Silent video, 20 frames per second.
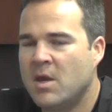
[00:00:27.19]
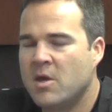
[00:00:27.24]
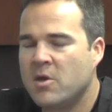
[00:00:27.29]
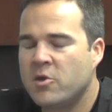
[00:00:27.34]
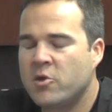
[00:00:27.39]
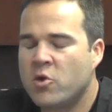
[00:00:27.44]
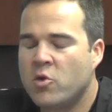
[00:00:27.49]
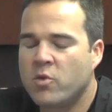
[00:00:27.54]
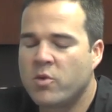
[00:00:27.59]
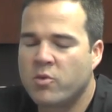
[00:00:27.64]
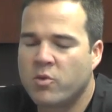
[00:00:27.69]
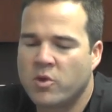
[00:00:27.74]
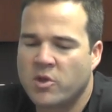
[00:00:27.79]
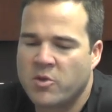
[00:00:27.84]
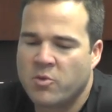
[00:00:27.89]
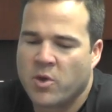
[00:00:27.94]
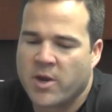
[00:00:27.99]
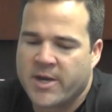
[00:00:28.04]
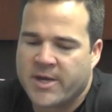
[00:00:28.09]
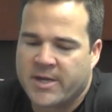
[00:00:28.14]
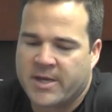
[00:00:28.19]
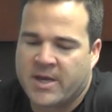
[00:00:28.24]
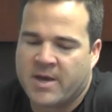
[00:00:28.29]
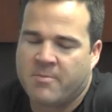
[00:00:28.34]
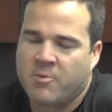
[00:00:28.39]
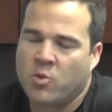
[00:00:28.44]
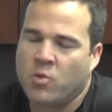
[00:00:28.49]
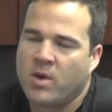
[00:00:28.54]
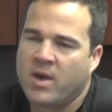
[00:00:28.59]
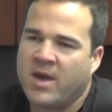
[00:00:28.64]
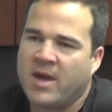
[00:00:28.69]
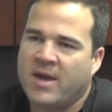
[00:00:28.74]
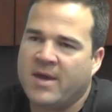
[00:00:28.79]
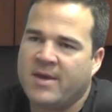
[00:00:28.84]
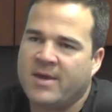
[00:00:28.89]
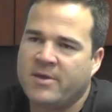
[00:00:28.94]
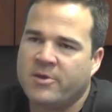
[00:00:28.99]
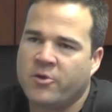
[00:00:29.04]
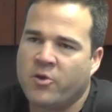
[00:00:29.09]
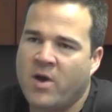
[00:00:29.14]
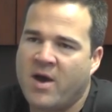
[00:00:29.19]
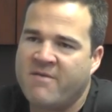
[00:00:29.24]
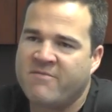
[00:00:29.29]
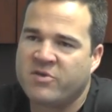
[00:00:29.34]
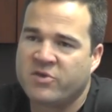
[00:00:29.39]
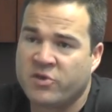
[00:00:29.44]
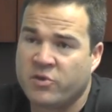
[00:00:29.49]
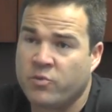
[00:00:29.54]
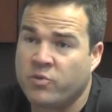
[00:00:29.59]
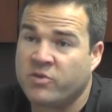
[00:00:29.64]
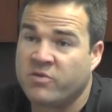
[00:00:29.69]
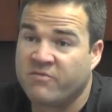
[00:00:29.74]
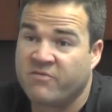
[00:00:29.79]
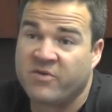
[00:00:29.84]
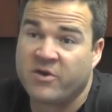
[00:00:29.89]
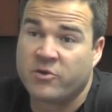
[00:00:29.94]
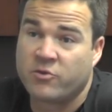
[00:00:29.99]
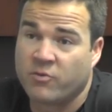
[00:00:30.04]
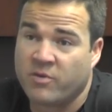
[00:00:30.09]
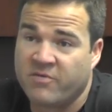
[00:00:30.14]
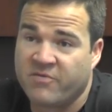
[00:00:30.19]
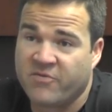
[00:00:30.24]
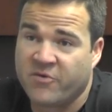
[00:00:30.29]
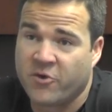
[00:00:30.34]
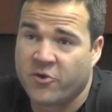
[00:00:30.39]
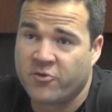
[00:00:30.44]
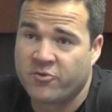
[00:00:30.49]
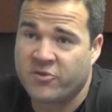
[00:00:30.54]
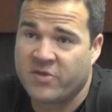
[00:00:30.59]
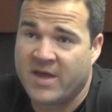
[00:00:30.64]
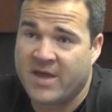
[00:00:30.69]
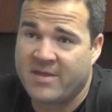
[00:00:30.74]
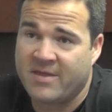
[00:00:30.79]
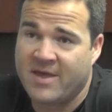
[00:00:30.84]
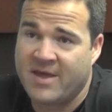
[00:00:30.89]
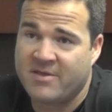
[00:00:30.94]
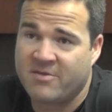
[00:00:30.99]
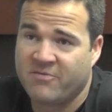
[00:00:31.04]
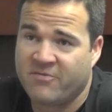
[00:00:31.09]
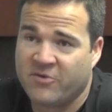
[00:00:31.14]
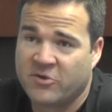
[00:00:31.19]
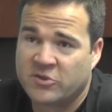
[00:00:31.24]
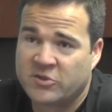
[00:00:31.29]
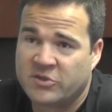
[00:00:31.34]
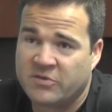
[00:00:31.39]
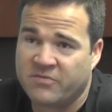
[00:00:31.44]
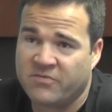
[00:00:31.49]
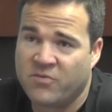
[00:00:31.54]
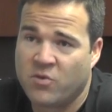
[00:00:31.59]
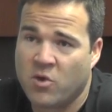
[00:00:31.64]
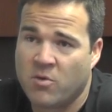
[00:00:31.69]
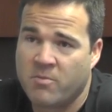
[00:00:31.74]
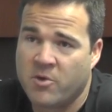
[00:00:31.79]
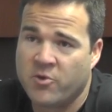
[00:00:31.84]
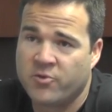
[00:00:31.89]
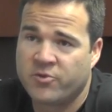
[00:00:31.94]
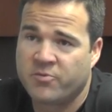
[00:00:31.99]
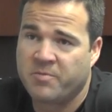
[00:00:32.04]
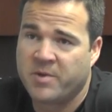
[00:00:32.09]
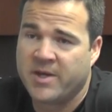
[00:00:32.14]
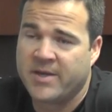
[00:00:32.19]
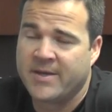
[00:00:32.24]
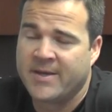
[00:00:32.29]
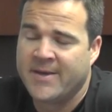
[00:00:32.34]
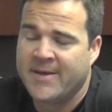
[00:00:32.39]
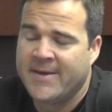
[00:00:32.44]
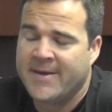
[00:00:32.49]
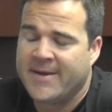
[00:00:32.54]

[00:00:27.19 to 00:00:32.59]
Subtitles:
You know, we really wanted to come away, you know, obviously with the victory first, that's first and foremost, but,